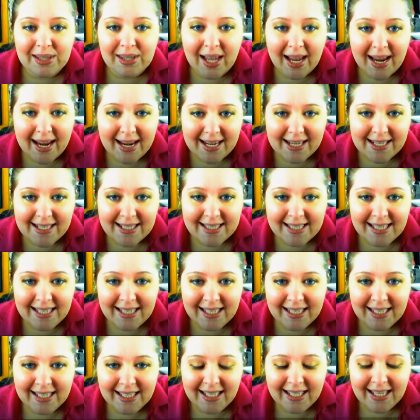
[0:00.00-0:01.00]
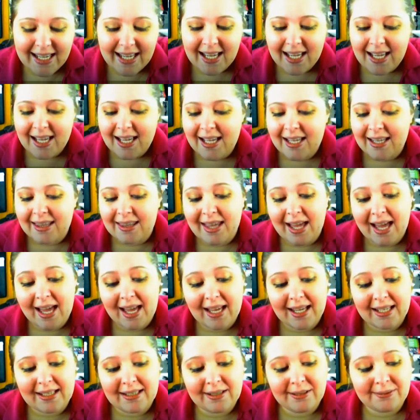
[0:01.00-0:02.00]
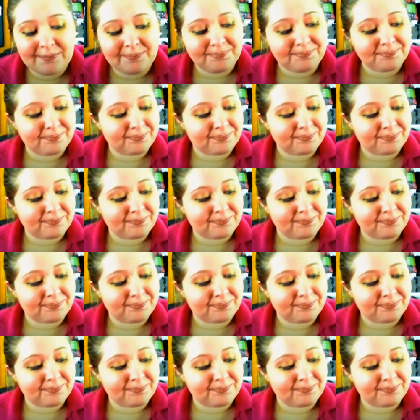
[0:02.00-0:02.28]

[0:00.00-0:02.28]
lays, then